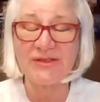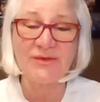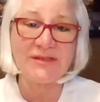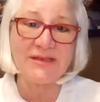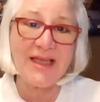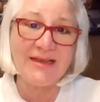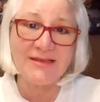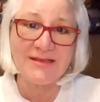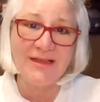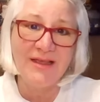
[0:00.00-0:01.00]
So it's
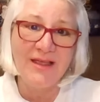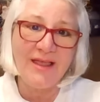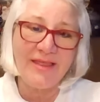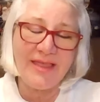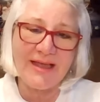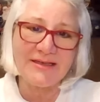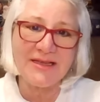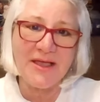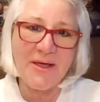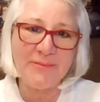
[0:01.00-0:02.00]
nice that
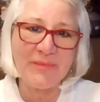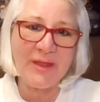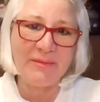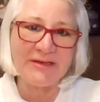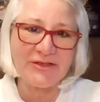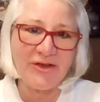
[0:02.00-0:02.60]
him and his